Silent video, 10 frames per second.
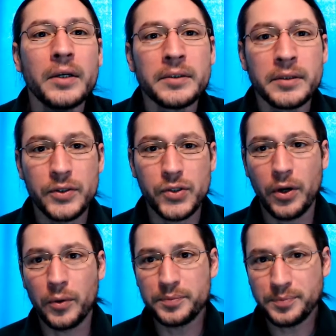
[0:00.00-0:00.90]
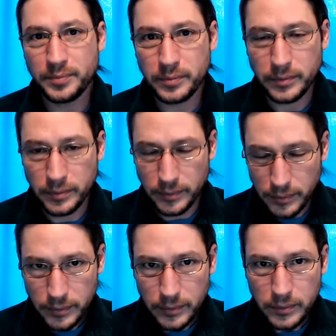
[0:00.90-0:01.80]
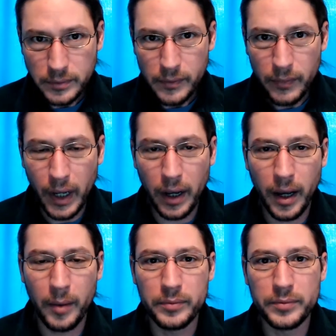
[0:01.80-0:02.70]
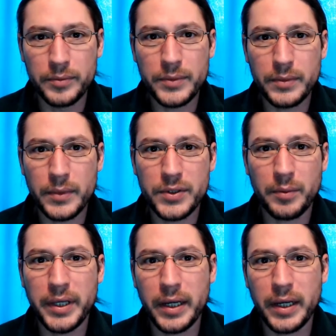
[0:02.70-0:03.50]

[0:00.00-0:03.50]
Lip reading: So, somebody